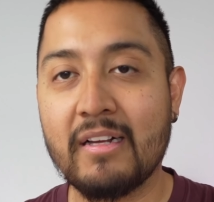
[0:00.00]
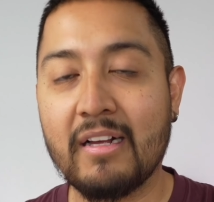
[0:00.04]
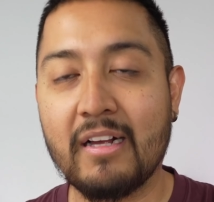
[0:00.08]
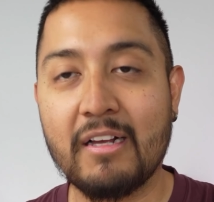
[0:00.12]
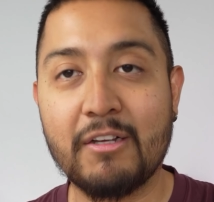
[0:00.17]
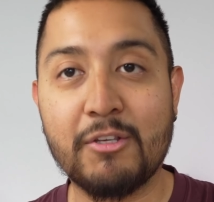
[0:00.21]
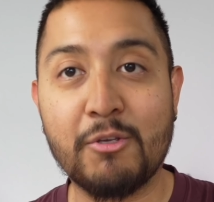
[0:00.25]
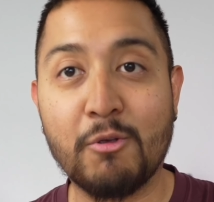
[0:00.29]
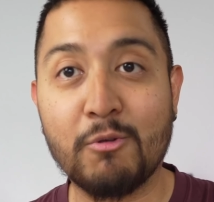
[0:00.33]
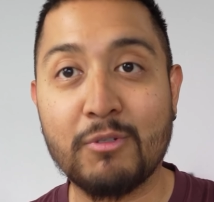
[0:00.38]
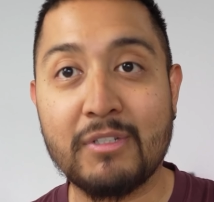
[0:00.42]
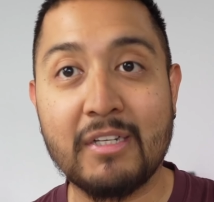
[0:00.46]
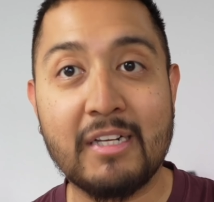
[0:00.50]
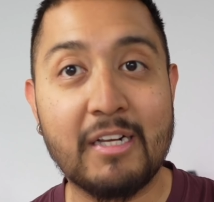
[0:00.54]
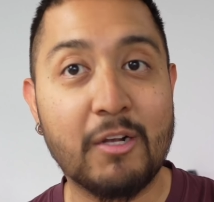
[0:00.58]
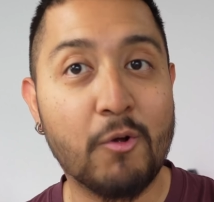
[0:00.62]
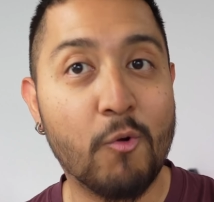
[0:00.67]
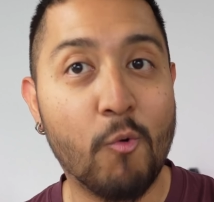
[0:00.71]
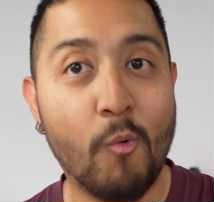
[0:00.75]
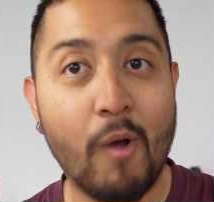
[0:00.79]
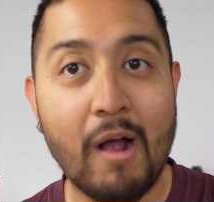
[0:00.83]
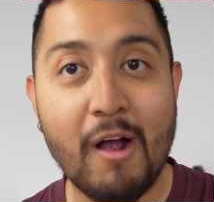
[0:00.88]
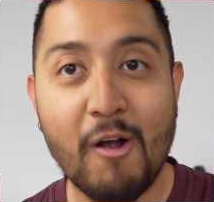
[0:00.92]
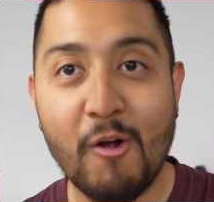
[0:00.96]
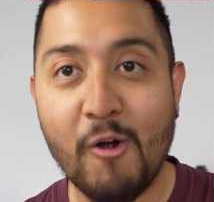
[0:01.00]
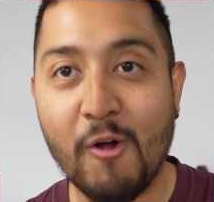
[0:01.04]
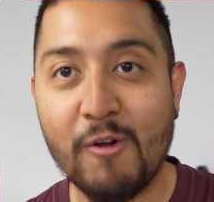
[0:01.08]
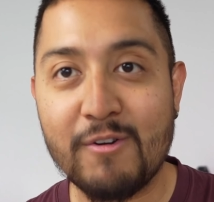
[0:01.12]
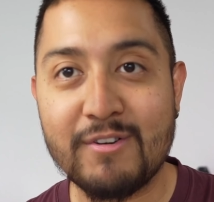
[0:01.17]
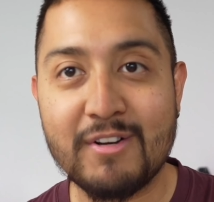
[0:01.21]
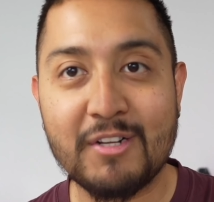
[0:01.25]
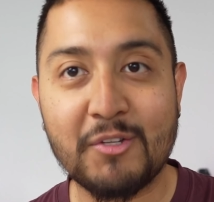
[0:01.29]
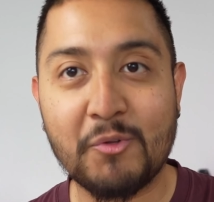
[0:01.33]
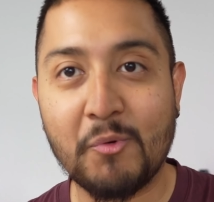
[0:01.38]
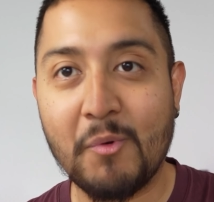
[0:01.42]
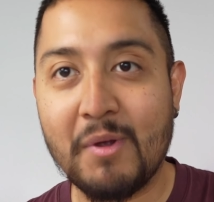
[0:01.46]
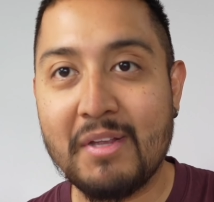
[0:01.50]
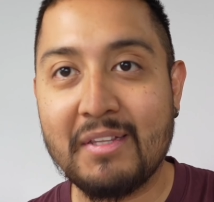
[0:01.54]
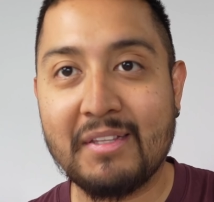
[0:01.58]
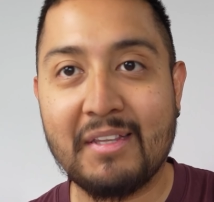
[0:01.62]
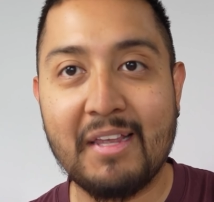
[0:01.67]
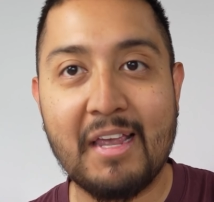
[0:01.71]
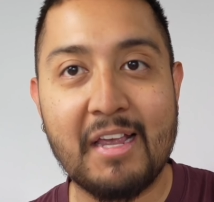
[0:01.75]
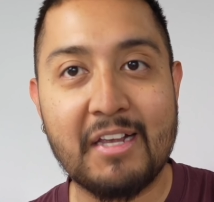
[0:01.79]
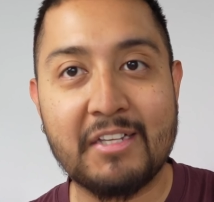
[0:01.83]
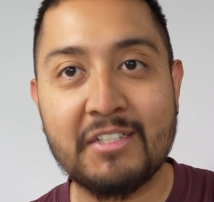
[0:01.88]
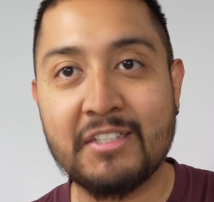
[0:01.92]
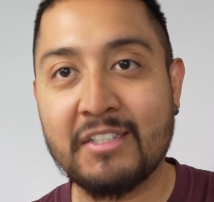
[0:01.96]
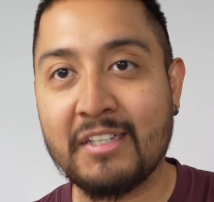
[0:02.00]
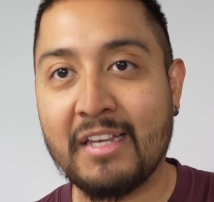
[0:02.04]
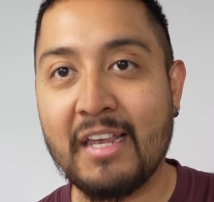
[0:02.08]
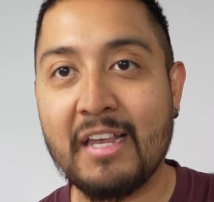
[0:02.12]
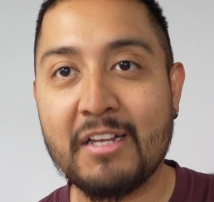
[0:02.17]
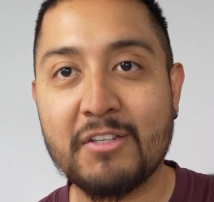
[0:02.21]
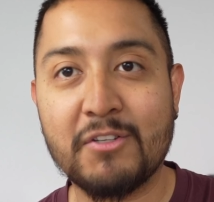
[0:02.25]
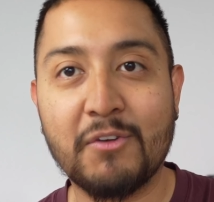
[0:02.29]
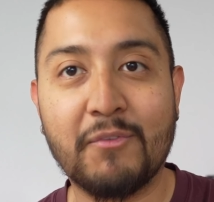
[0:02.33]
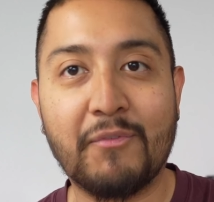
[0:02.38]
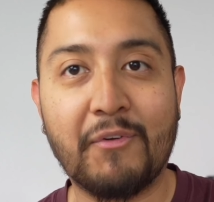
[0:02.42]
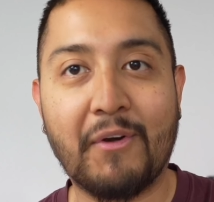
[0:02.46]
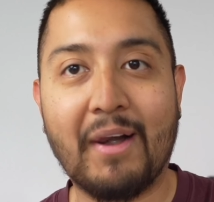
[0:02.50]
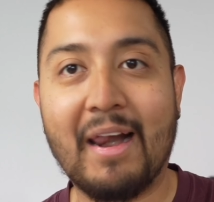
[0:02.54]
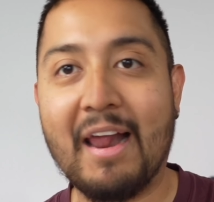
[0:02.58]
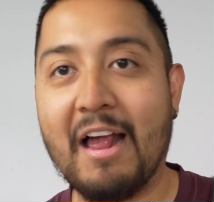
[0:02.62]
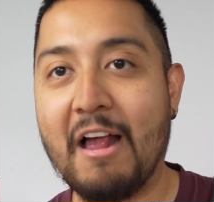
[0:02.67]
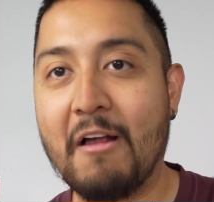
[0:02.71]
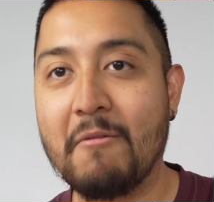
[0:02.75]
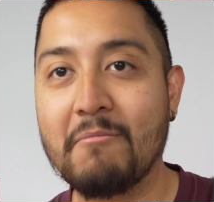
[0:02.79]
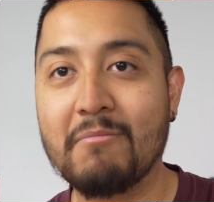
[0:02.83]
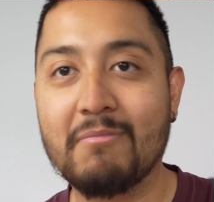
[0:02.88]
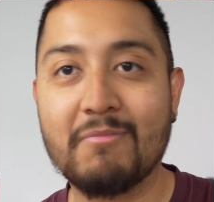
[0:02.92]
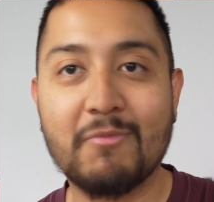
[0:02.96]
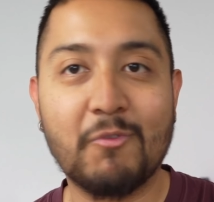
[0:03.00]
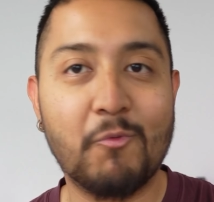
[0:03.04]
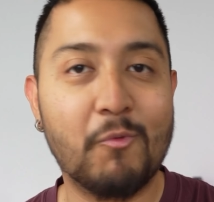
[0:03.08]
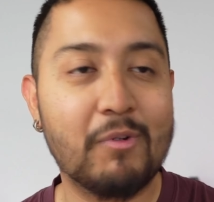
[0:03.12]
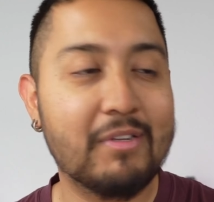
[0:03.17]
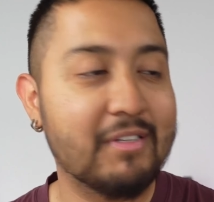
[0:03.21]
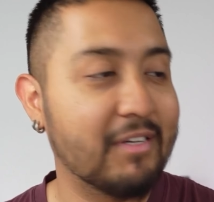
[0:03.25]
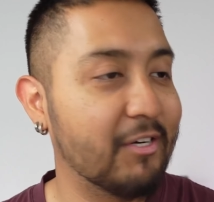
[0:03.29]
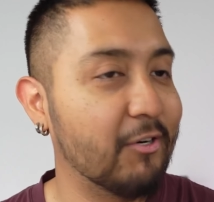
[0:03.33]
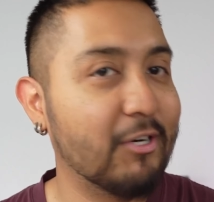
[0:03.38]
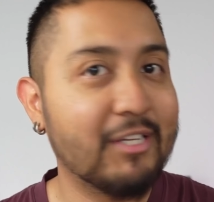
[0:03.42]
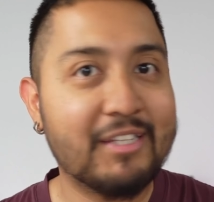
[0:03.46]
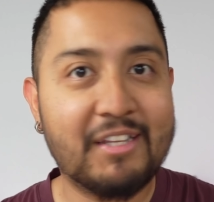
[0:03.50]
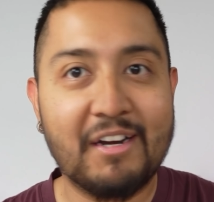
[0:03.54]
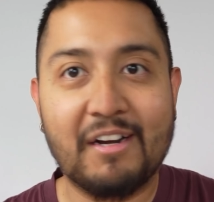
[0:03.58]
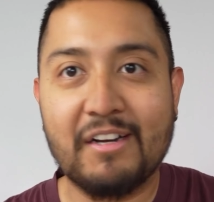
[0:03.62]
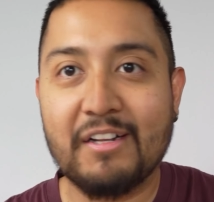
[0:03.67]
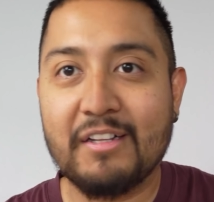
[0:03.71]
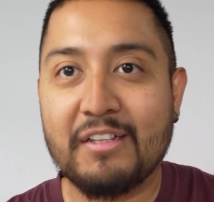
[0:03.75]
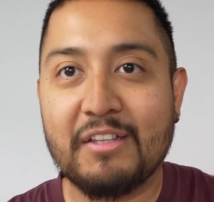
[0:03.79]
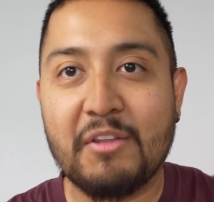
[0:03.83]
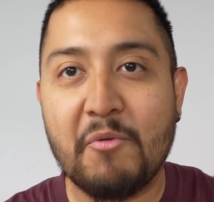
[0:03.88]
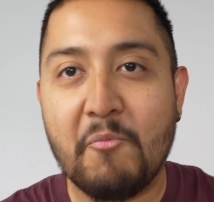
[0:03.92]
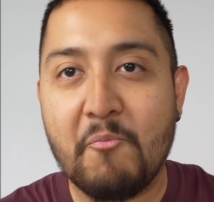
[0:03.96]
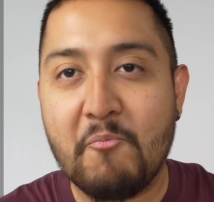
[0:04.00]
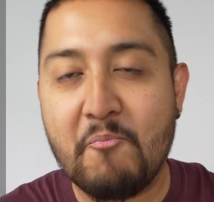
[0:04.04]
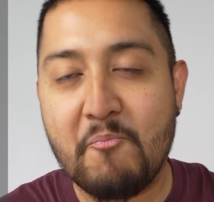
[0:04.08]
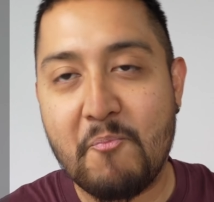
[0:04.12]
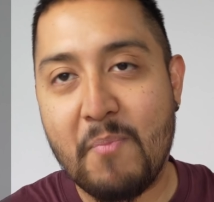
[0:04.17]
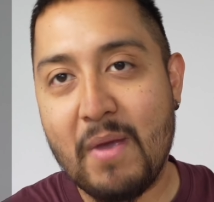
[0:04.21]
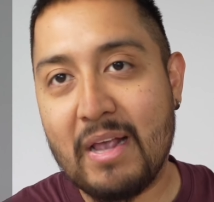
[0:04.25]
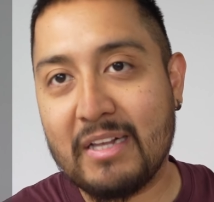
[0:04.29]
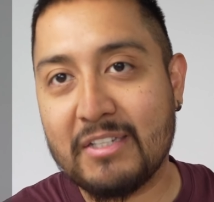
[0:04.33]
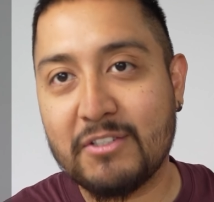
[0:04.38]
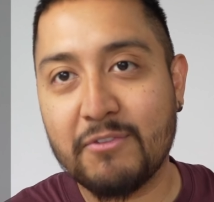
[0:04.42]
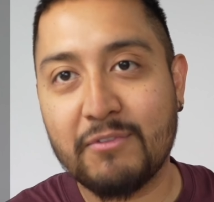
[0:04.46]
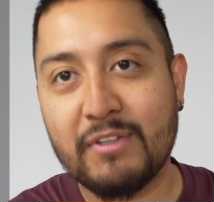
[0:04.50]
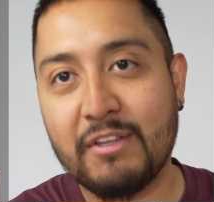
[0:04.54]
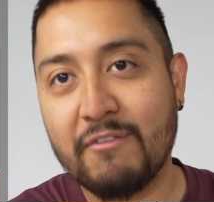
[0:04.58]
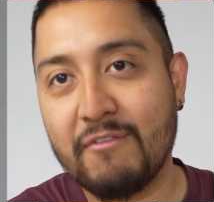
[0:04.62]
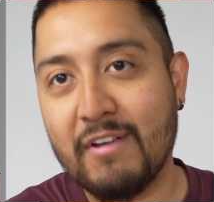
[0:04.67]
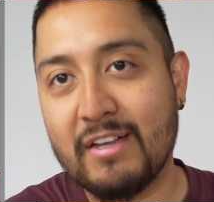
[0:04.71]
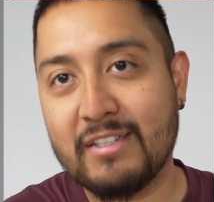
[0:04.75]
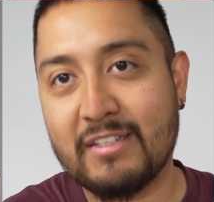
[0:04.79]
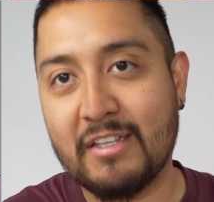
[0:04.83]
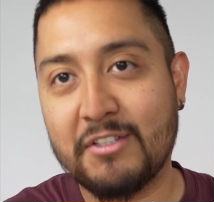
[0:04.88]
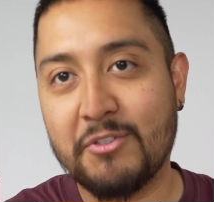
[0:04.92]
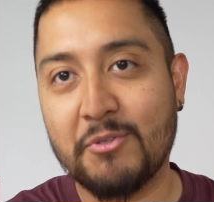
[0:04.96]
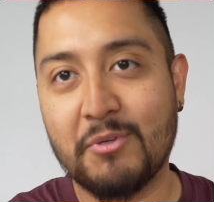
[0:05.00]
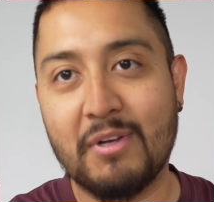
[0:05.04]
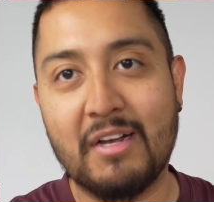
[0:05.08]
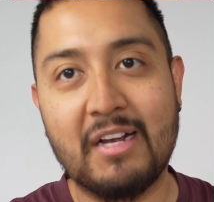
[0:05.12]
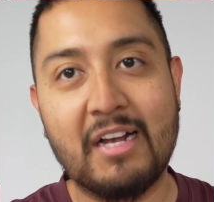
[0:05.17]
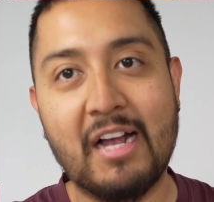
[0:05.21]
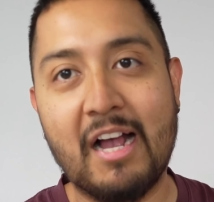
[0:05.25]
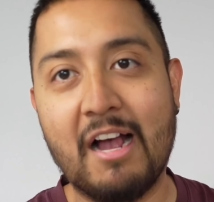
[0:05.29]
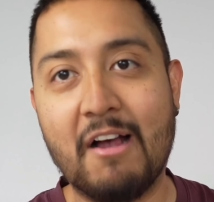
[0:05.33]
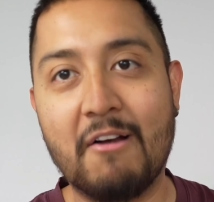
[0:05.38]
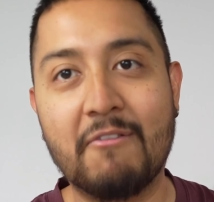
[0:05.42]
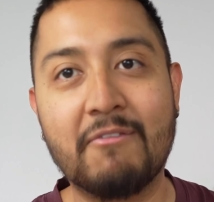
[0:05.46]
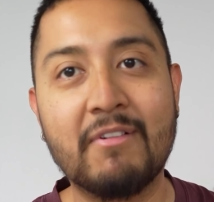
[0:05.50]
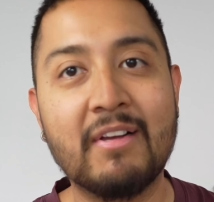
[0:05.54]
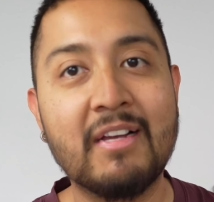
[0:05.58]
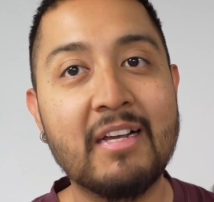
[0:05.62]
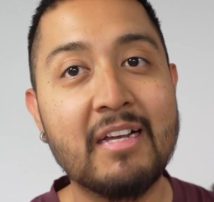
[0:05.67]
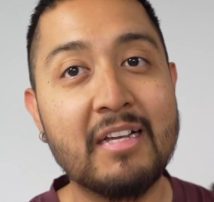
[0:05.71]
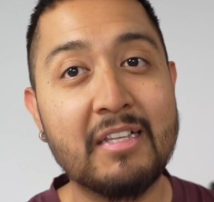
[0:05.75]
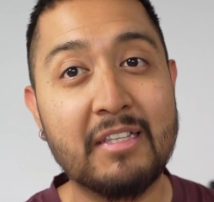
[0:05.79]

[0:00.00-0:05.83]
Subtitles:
using 128 gigs of RAM, literally the best of the best that you can have.